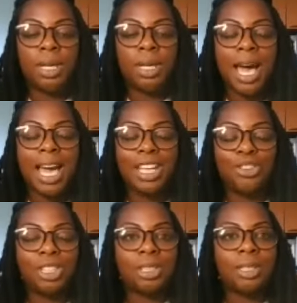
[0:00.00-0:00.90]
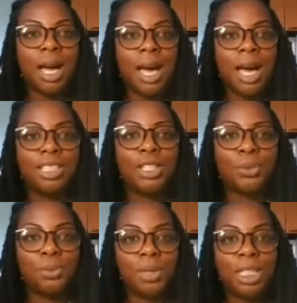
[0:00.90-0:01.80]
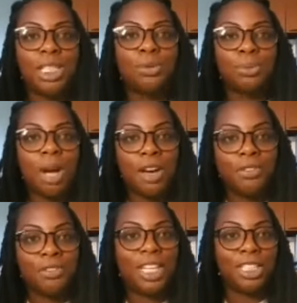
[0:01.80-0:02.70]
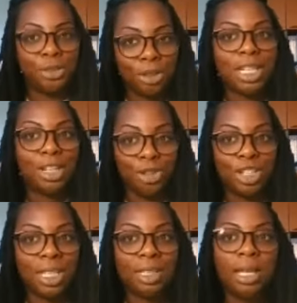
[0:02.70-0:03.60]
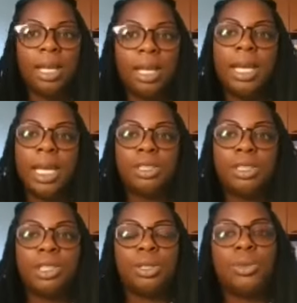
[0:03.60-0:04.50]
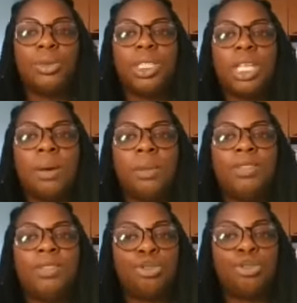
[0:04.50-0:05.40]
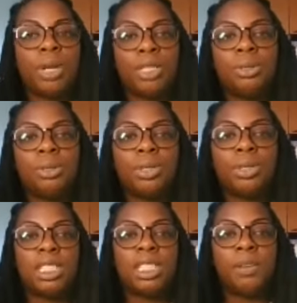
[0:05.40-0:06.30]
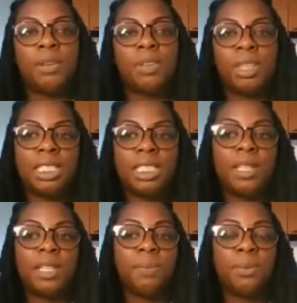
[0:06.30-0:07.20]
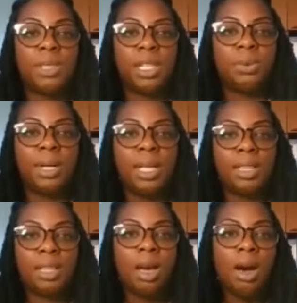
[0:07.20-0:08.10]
I just got a really rough introduction into some of the stressors and some of the things that people deal with